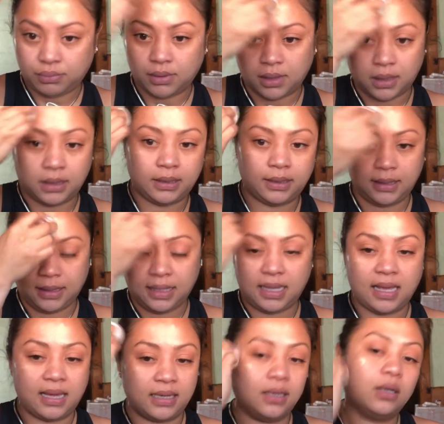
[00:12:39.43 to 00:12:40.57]
But
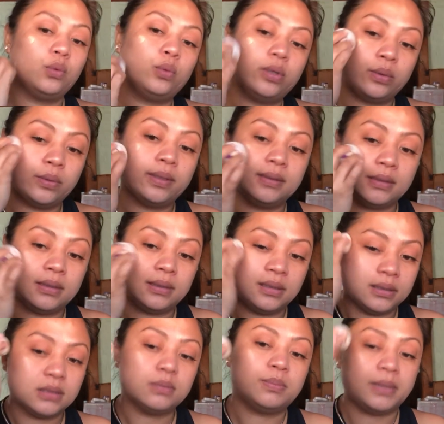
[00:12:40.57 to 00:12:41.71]
yeah, we rented
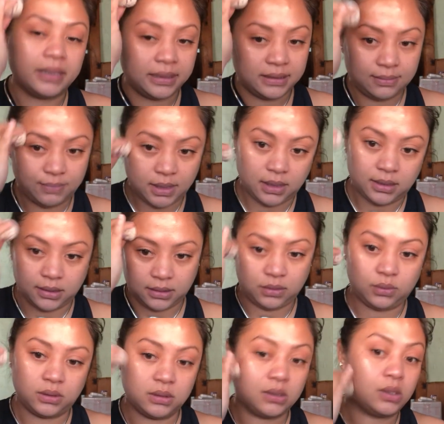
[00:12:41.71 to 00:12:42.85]
this place because
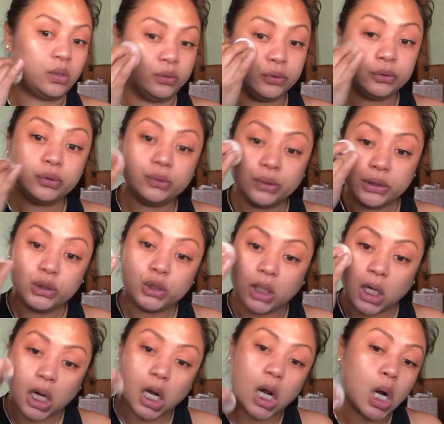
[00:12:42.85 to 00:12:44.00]
it's close to the
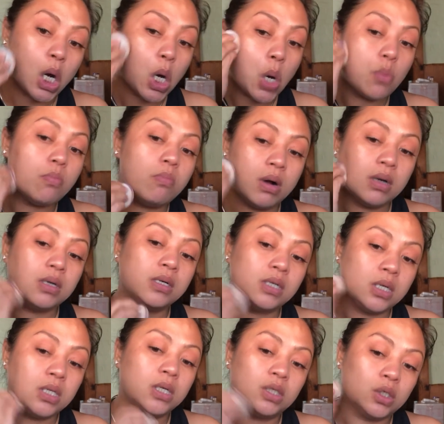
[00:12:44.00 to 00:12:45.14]
job
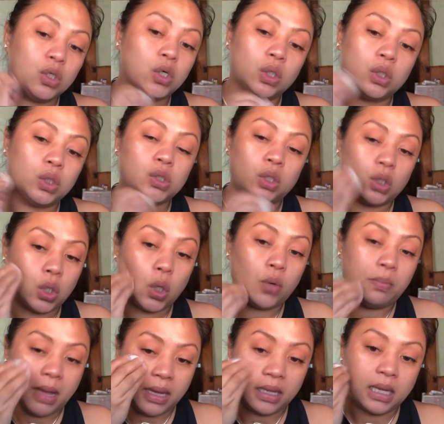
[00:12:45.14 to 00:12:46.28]
of
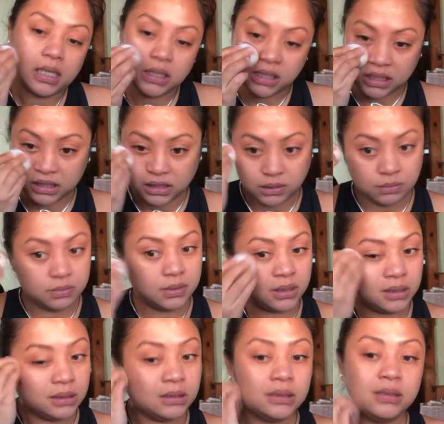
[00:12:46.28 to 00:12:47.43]
my
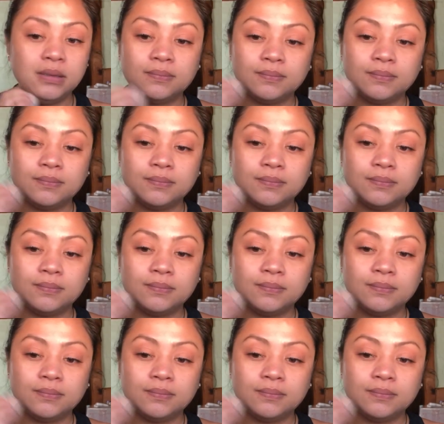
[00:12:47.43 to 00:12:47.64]
husband.